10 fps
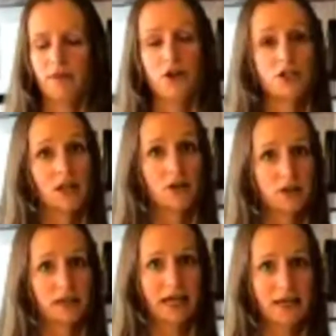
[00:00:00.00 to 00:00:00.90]
There's
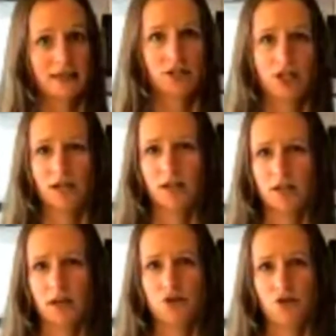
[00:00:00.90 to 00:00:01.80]
another link that Jessica's
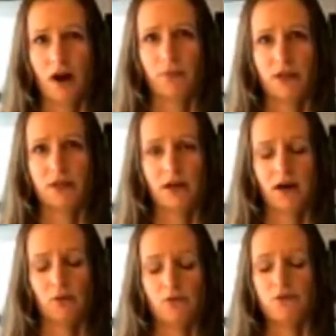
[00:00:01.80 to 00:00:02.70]
going to drop with
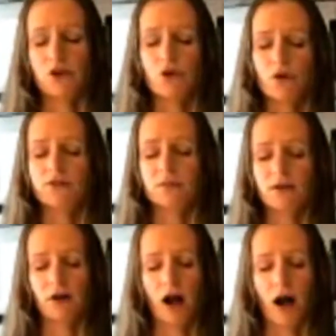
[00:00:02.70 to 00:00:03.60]
a review of some
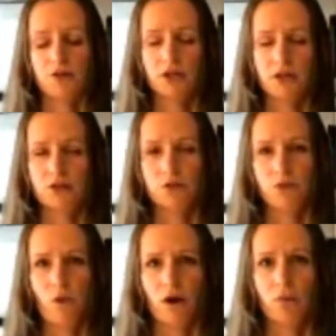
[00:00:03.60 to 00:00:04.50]
different options
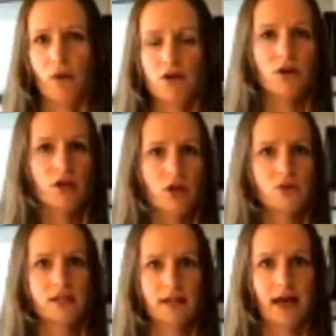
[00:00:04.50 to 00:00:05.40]
for what you can
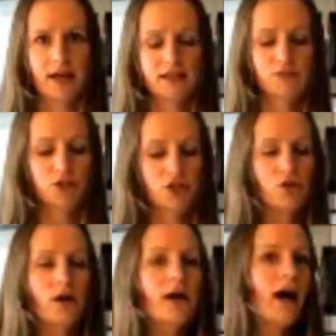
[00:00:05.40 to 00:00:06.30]
use as an egg substitute.